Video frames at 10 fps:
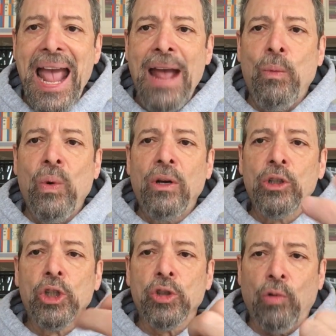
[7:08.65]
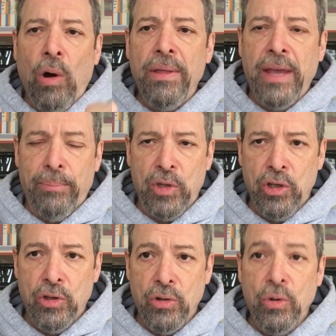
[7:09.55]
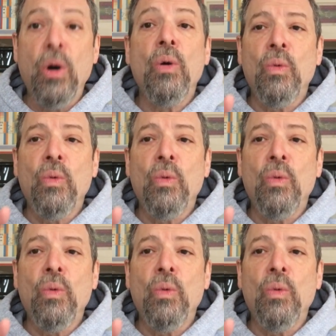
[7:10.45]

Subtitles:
and will draw them to you.